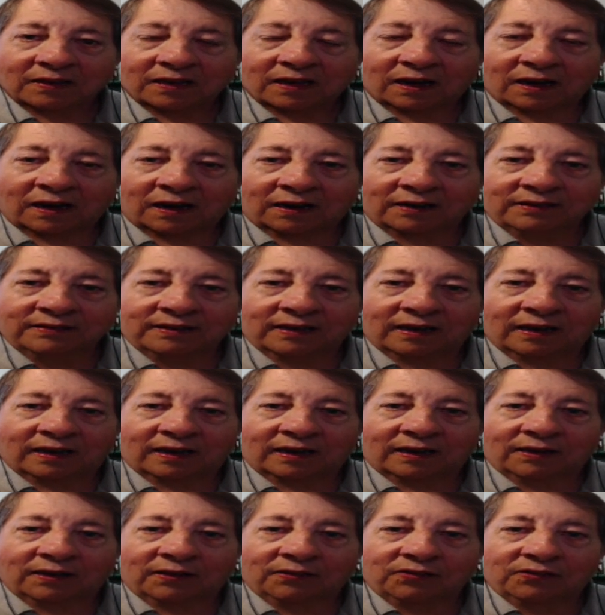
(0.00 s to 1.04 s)
on
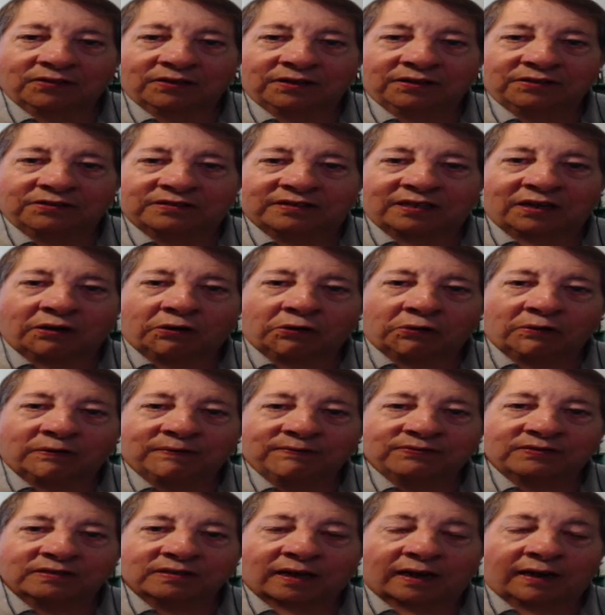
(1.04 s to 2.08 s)
the
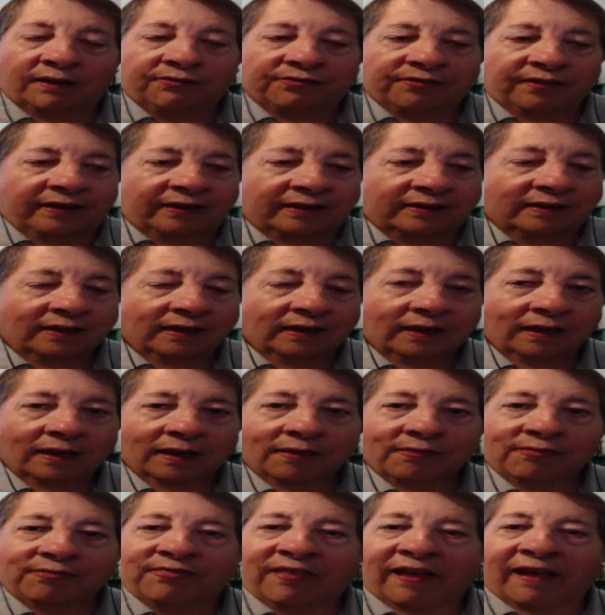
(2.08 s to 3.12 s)
tariffs? I think
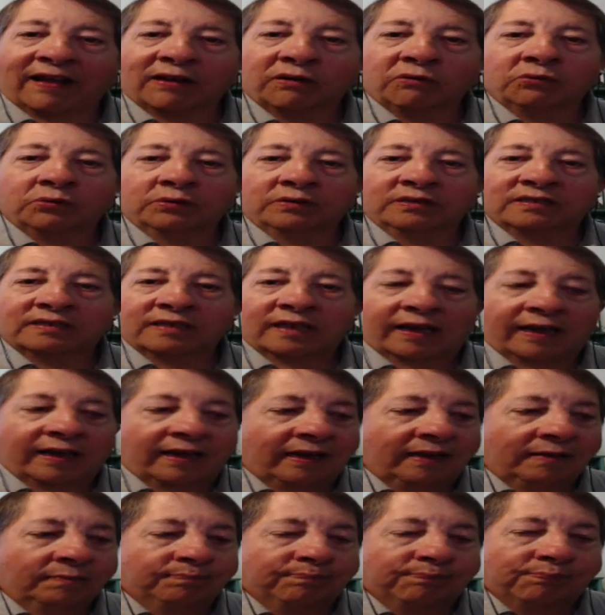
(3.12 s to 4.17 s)
that was
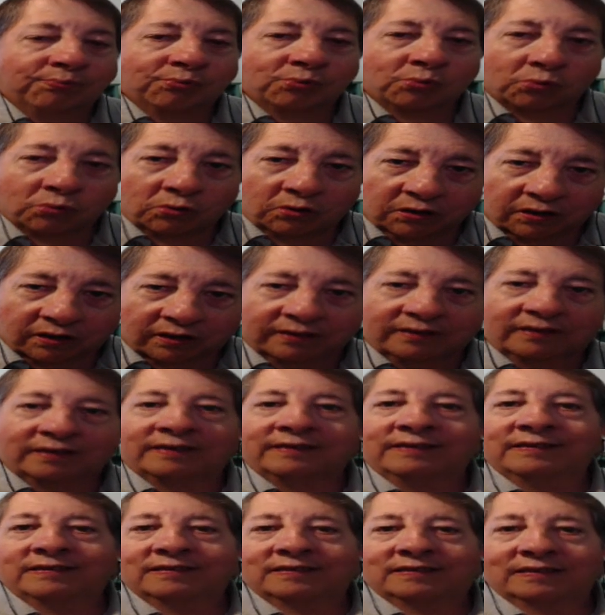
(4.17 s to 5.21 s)
a
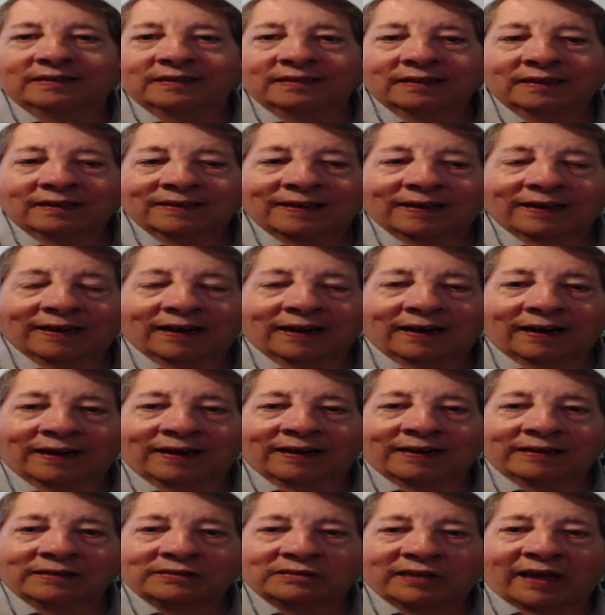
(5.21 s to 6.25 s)
brilliant
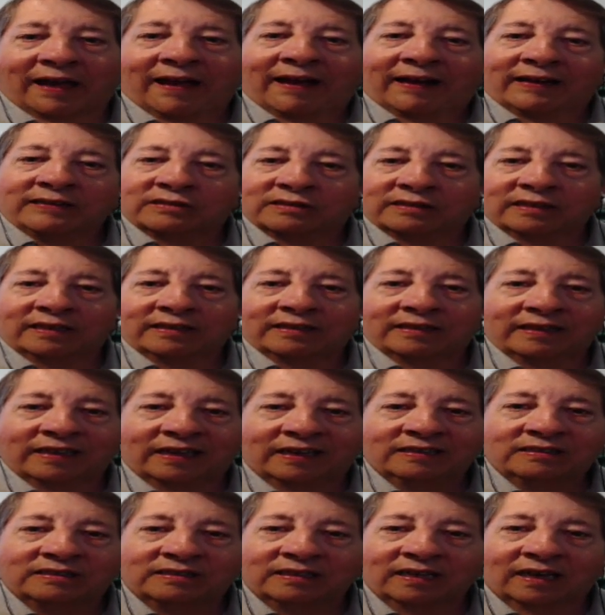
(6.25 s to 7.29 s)
tactic
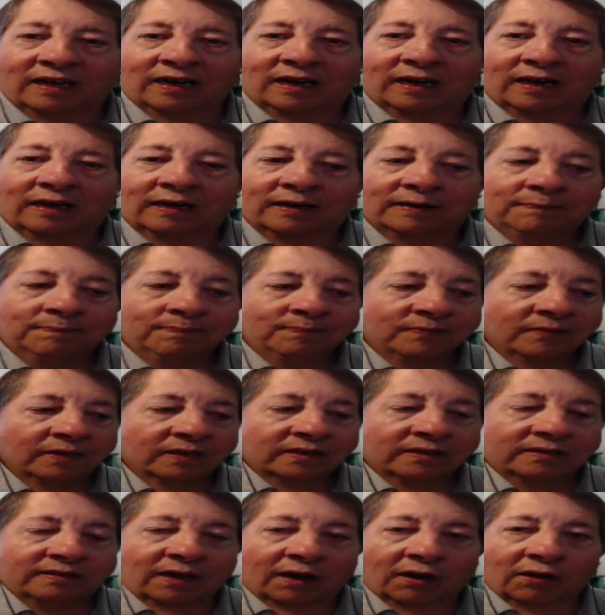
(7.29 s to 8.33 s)
that
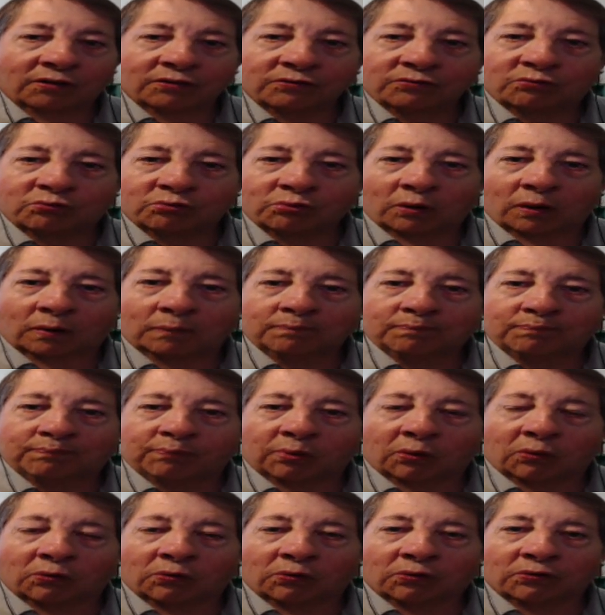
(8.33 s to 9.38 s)
Donald Trump
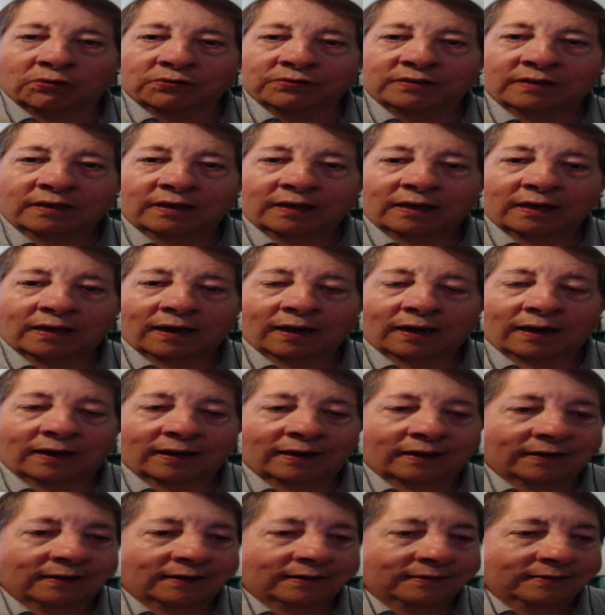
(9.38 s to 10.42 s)
pulled,
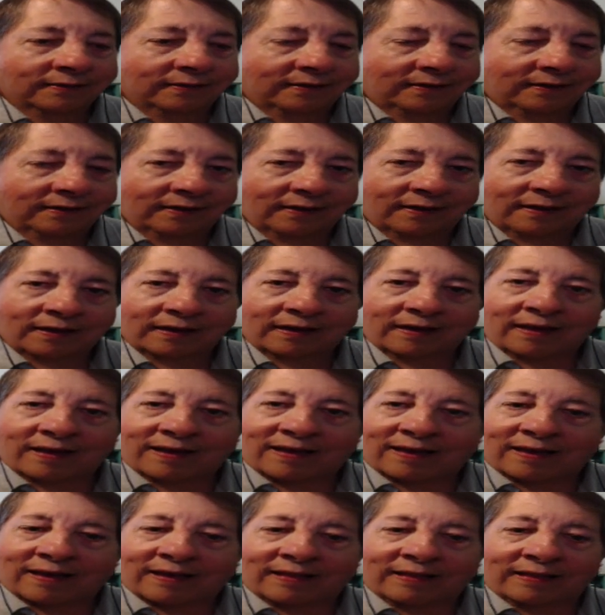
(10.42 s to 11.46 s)

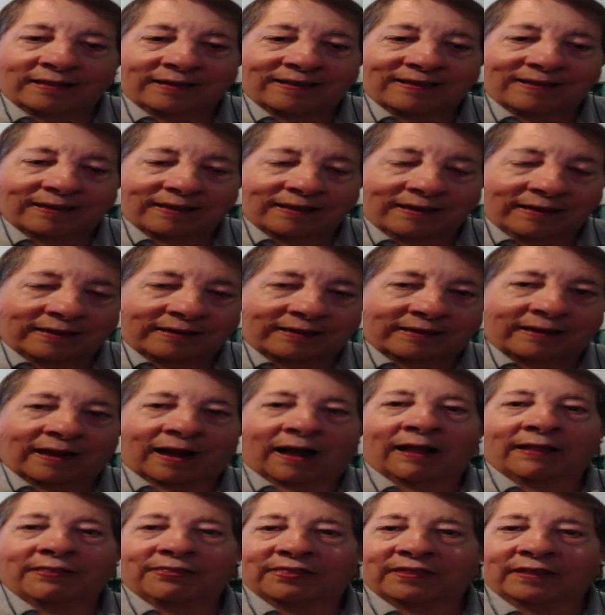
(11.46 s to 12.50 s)
and he
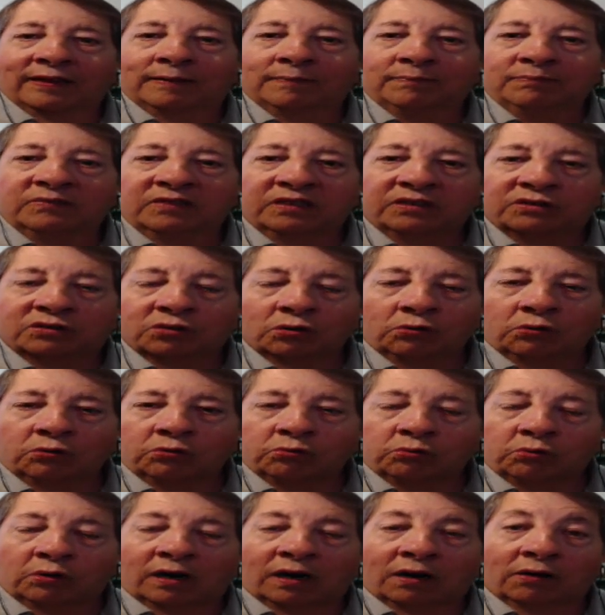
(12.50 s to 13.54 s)
got them to turn
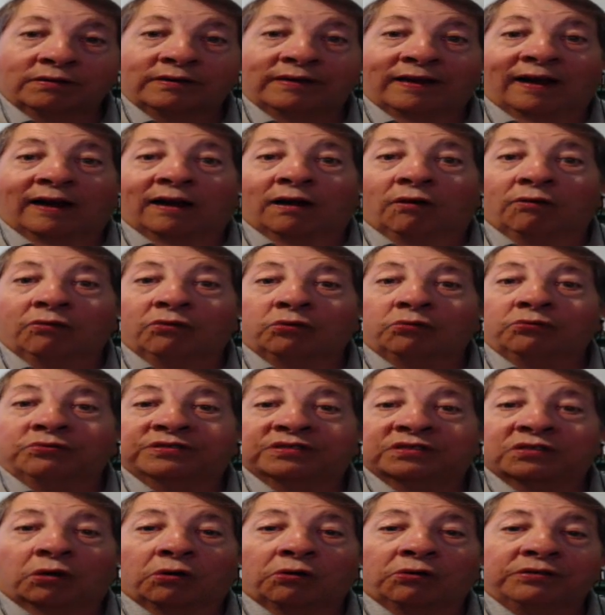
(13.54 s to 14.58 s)
around. Now they're
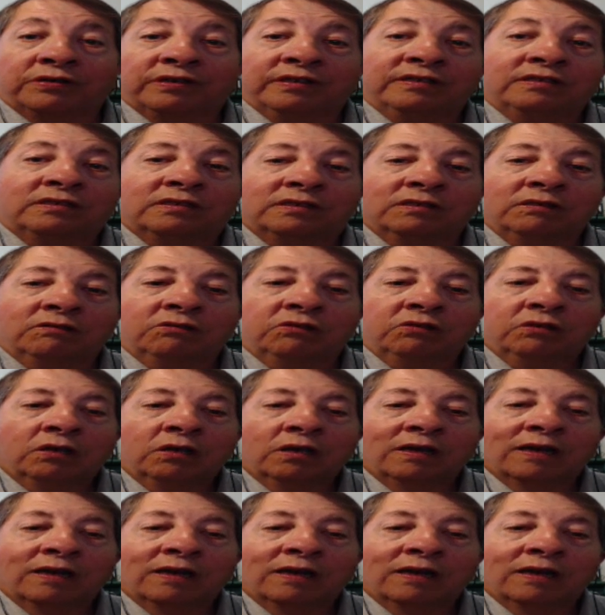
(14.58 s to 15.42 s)
starting to